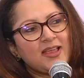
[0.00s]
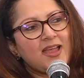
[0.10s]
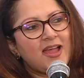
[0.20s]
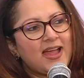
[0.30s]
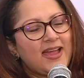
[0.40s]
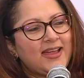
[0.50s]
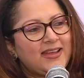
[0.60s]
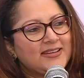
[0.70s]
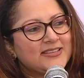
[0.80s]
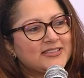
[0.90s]

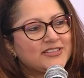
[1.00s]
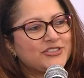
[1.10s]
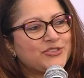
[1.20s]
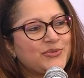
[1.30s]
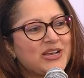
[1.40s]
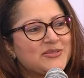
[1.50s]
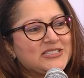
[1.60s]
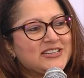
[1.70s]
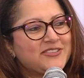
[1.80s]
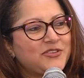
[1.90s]
And so when I was
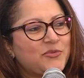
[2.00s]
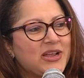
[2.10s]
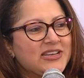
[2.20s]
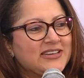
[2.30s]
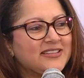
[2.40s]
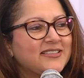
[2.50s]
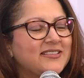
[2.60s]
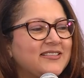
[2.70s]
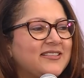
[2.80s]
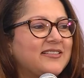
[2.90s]
here for 1 year,
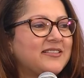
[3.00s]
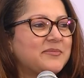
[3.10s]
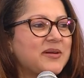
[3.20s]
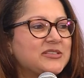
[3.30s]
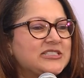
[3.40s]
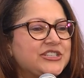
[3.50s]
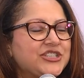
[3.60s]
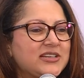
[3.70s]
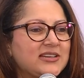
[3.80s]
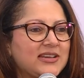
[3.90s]
I was
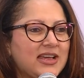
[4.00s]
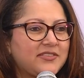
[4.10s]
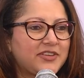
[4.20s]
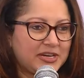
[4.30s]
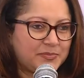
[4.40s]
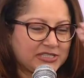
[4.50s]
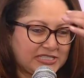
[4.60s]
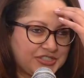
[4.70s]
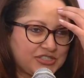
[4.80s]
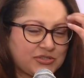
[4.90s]
teaching at a very
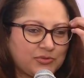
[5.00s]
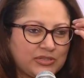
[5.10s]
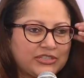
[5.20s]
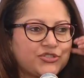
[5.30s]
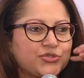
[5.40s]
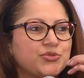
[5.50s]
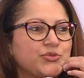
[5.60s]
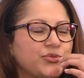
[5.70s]
prestigious school in Juhu,